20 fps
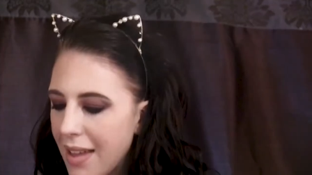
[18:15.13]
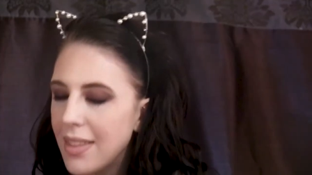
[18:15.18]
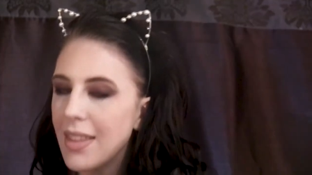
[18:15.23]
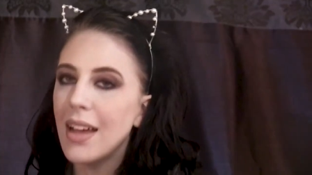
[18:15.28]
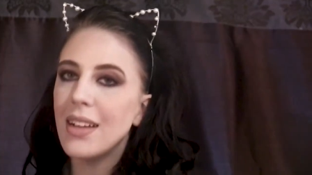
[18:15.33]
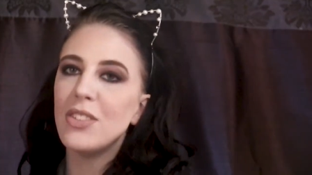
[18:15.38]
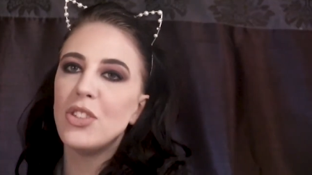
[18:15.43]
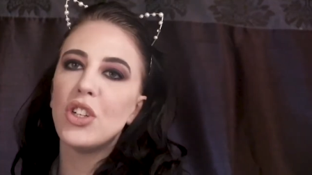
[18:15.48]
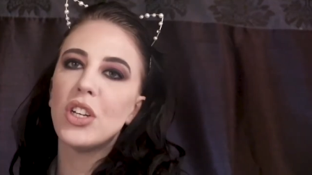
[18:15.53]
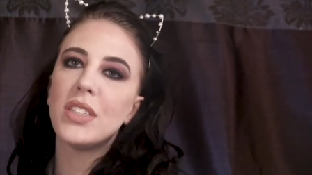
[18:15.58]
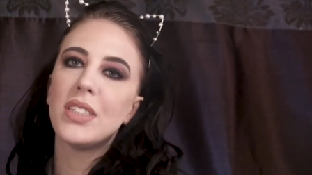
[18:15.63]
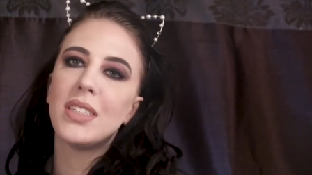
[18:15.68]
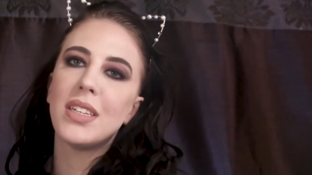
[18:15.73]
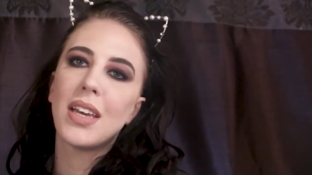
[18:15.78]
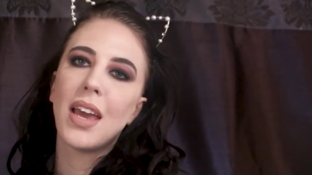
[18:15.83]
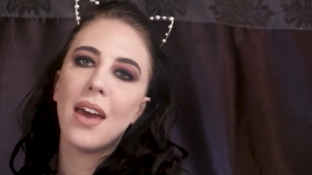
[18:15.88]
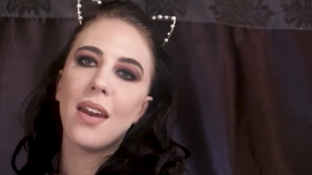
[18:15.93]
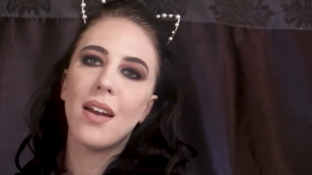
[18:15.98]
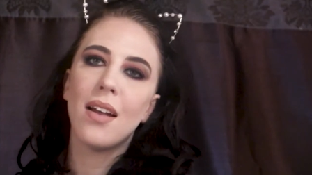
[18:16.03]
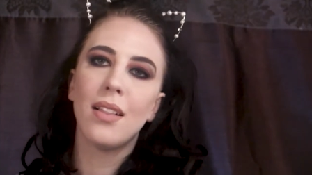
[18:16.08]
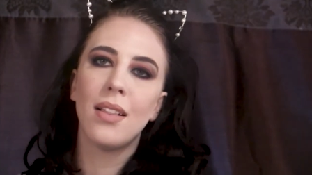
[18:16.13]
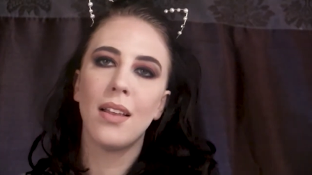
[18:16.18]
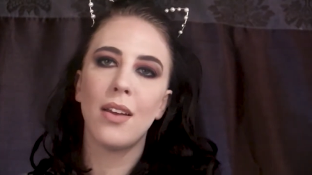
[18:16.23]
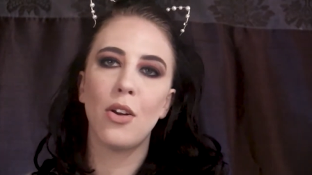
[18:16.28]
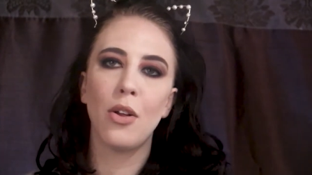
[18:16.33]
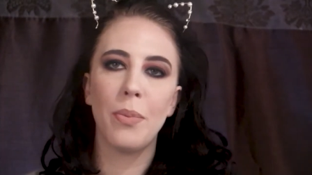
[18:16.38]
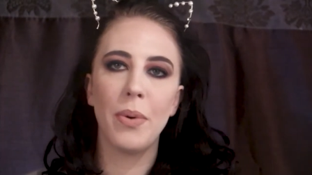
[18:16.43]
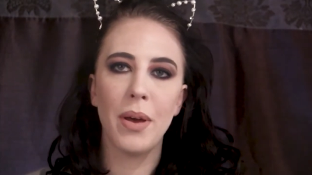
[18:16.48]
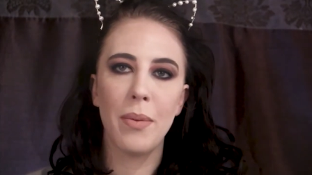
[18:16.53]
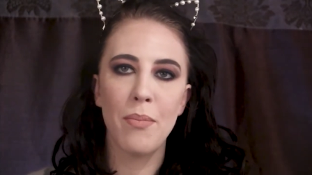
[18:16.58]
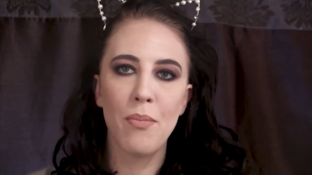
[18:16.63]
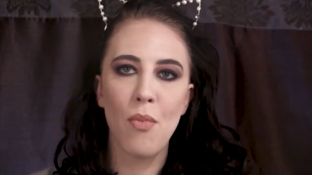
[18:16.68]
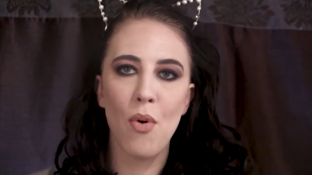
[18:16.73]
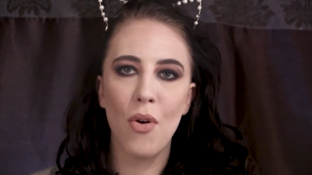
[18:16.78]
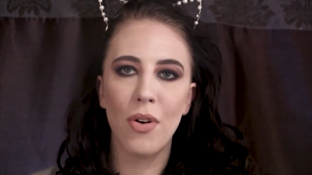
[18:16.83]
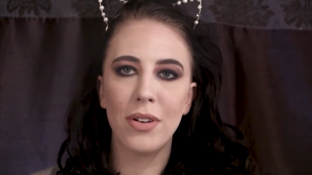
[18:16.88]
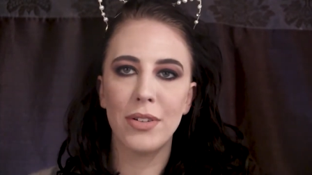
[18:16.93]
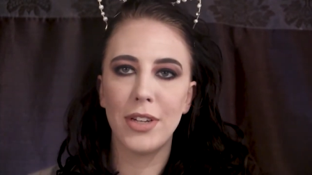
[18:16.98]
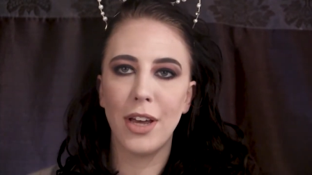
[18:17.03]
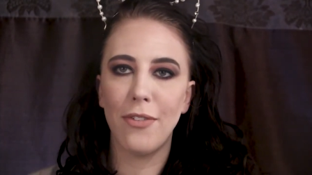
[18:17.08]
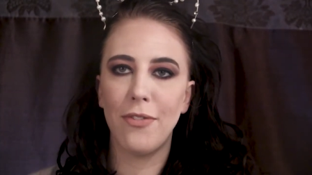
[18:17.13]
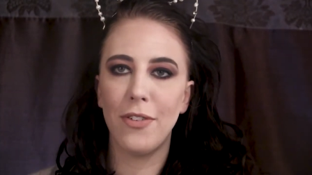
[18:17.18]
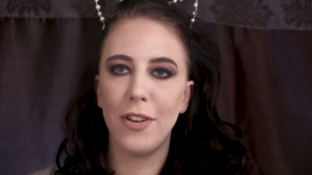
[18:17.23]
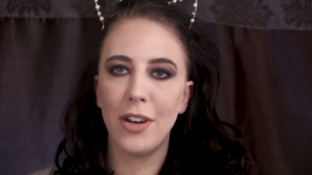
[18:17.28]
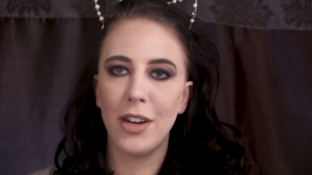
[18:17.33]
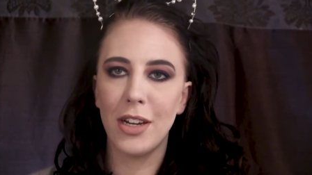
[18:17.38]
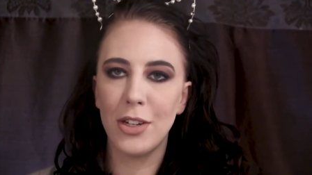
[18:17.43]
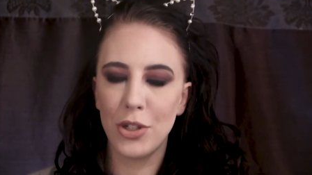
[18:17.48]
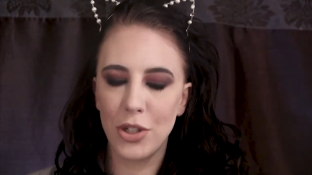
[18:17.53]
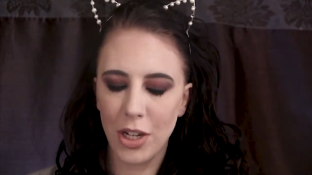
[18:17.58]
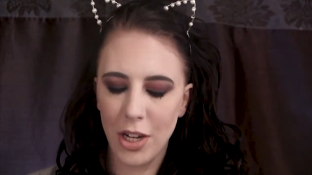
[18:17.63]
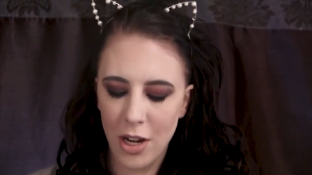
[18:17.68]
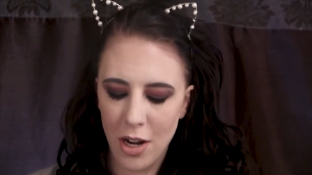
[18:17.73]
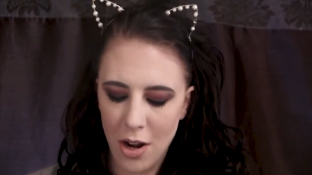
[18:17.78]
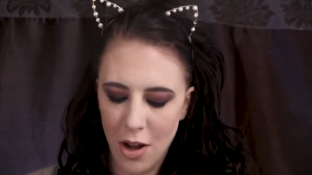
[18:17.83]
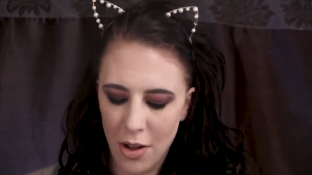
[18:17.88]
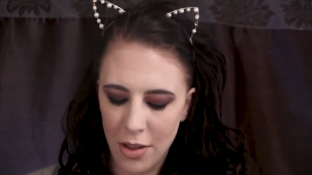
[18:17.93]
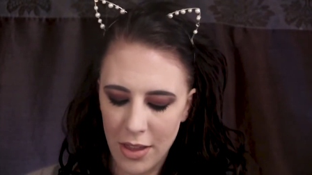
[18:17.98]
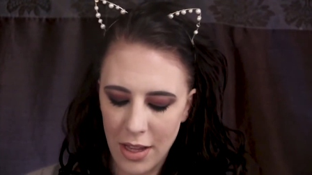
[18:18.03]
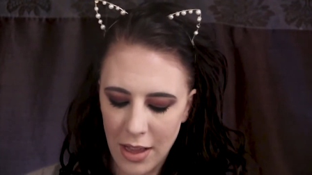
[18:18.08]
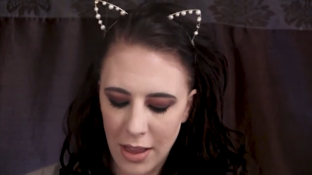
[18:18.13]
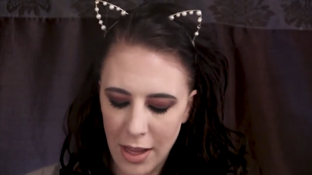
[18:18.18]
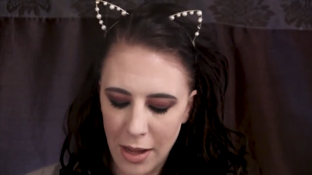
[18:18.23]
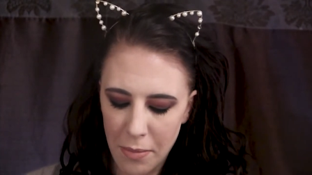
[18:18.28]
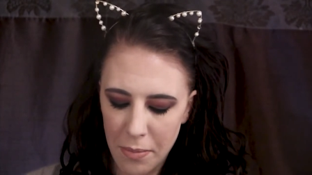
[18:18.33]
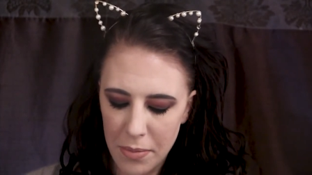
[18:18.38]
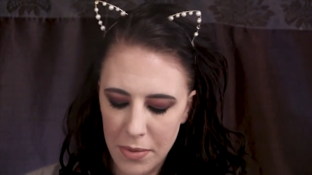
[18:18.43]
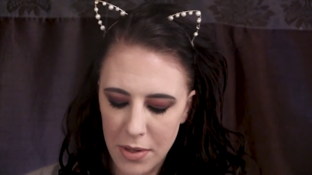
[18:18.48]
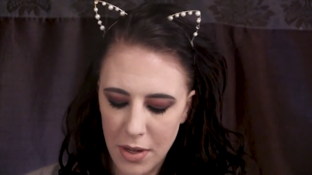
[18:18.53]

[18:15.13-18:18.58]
then just to get a little bit more definition on the lips,